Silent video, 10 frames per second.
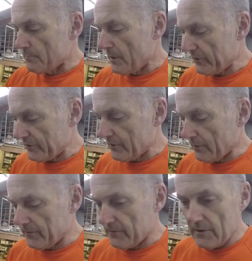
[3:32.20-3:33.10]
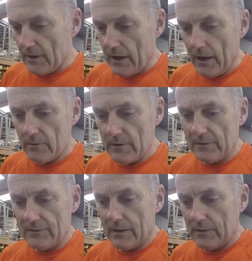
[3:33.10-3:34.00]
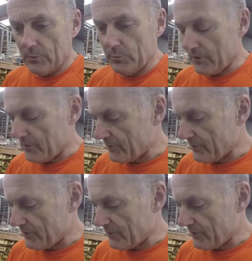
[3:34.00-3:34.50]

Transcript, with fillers: masked off the area tight up to the